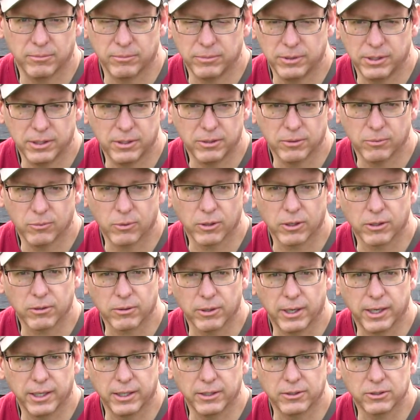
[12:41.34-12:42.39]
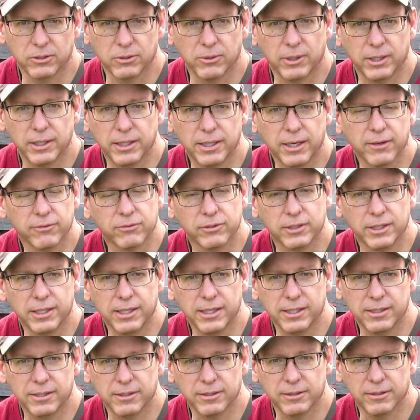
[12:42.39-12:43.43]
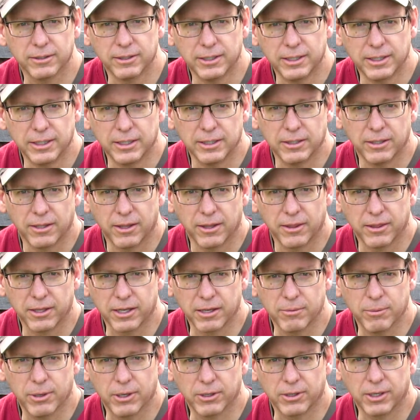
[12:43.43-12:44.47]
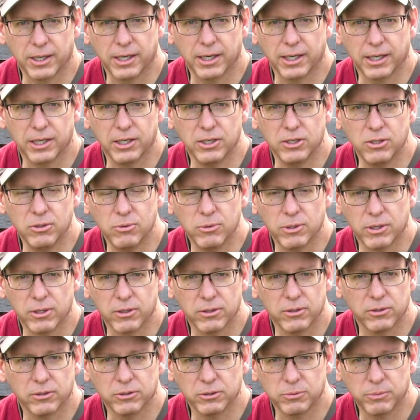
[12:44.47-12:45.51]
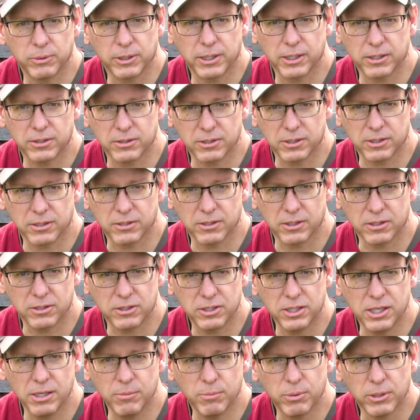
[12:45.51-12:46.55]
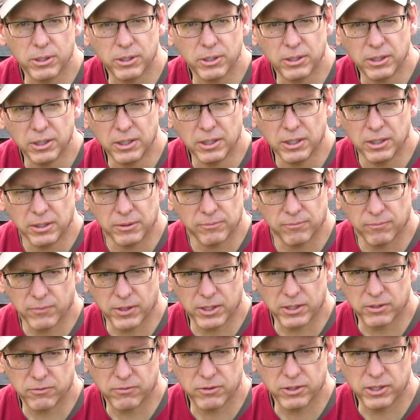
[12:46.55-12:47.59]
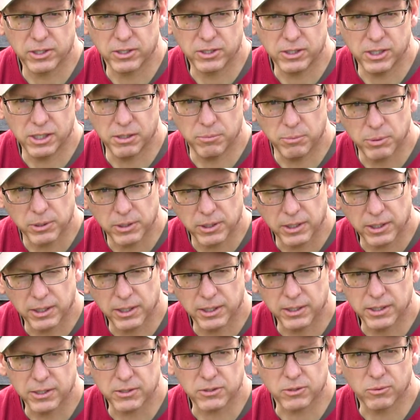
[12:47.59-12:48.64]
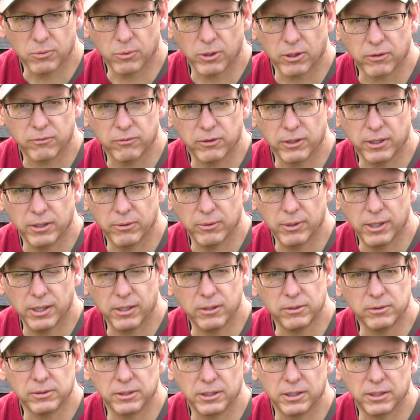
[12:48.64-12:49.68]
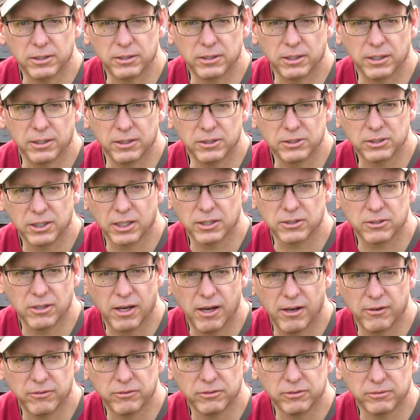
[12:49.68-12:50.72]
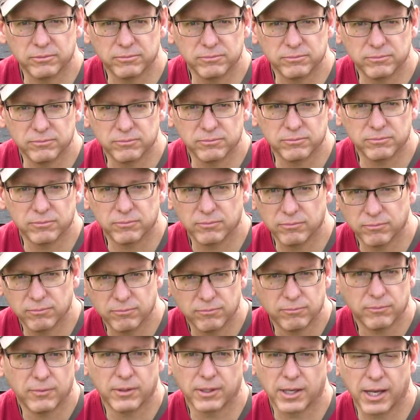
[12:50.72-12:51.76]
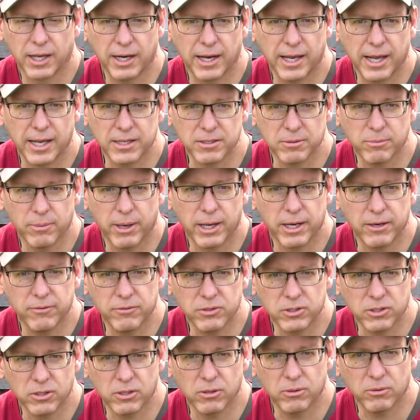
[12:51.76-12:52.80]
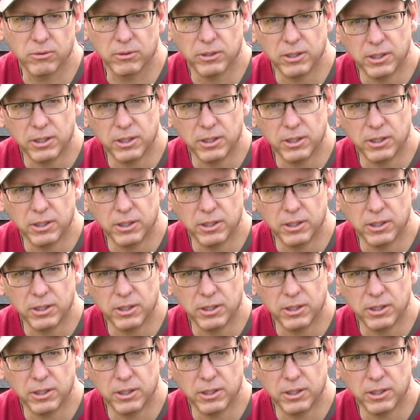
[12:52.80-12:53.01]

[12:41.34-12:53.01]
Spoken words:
didn't work right. So I definitely need to think about getting a new one of those, because it's very cheap, and it doesn't work very well. It shuts off, it kind of has a mind of its own.